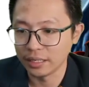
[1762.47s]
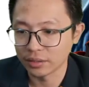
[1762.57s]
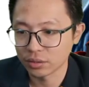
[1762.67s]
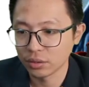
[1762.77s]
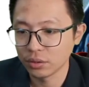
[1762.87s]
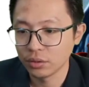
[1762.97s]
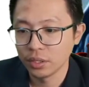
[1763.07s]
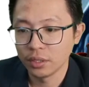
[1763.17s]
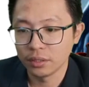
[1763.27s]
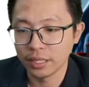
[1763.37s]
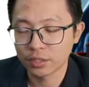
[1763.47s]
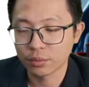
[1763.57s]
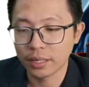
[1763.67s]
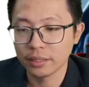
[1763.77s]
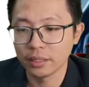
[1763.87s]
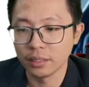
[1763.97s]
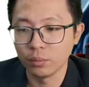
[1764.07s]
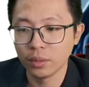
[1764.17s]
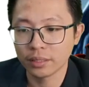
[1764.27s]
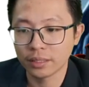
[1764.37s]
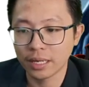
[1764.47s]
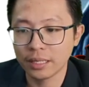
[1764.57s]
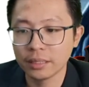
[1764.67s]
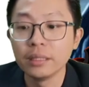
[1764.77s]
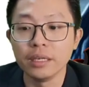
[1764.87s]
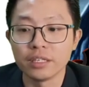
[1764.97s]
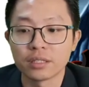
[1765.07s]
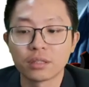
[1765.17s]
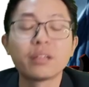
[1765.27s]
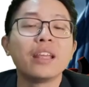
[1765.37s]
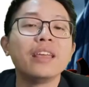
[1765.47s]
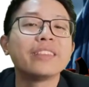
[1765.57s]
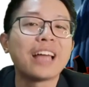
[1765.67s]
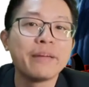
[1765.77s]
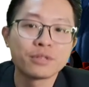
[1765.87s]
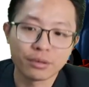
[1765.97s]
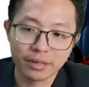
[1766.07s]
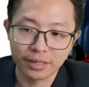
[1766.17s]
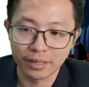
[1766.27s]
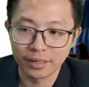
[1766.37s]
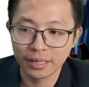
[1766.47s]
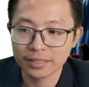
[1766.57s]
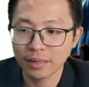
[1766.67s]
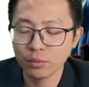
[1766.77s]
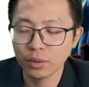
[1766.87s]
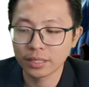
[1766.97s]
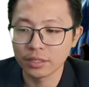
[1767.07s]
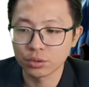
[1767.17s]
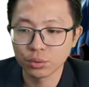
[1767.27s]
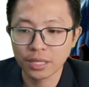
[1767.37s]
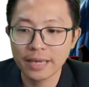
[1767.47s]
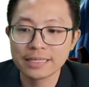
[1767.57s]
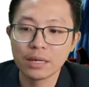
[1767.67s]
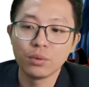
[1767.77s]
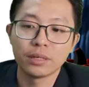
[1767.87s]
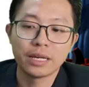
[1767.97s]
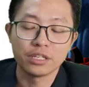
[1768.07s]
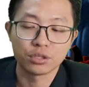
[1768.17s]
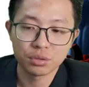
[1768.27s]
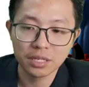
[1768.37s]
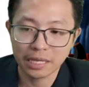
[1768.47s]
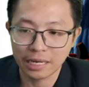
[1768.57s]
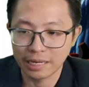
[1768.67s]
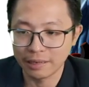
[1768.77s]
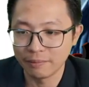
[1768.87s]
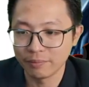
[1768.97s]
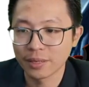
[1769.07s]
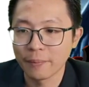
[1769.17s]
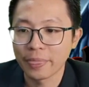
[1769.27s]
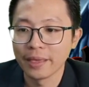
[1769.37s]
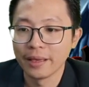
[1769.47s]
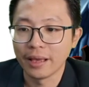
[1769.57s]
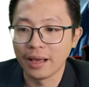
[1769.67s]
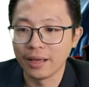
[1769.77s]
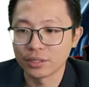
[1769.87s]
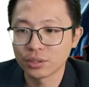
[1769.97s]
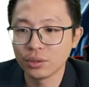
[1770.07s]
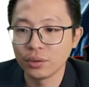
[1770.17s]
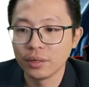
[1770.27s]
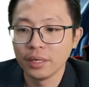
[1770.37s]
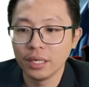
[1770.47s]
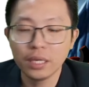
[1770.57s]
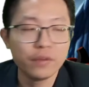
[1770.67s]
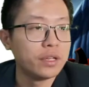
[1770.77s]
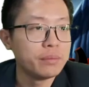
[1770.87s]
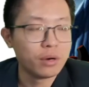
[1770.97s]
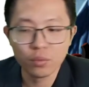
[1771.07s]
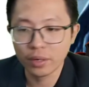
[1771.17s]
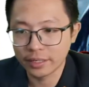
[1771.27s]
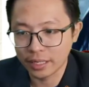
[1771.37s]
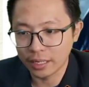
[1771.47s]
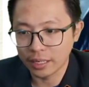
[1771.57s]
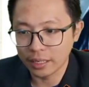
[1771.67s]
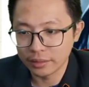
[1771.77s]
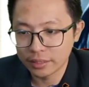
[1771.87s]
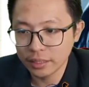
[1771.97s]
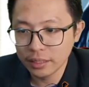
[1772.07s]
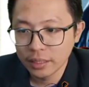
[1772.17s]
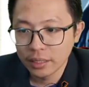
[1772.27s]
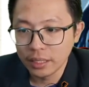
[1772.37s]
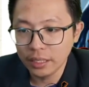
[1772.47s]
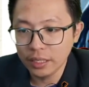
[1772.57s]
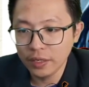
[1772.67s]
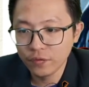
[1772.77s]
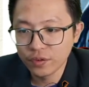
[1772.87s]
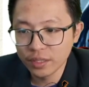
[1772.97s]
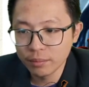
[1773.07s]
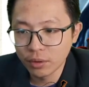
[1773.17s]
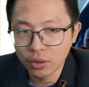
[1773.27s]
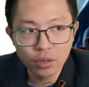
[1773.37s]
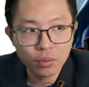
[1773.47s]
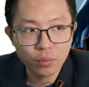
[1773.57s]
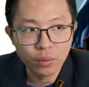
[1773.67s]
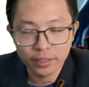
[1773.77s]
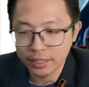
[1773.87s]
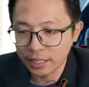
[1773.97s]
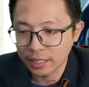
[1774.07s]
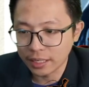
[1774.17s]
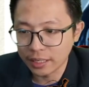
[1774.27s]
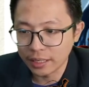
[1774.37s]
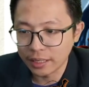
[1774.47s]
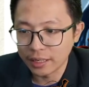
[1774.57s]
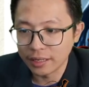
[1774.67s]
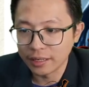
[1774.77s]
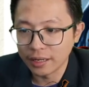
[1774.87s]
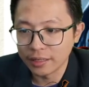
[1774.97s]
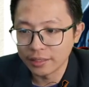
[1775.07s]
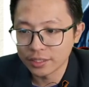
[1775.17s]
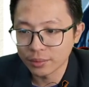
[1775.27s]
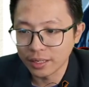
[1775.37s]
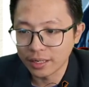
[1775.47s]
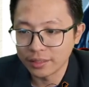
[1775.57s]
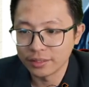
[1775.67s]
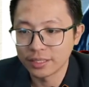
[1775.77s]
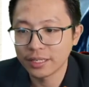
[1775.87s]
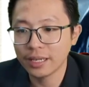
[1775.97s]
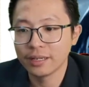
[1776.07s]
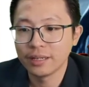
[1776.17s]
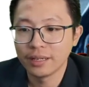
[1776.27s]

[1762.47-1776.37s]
So that's why the work done is 3 times already. Last time work done is 2 times. Now work done is 3 times. So even more work done. You see, even more work done. This one. You see that?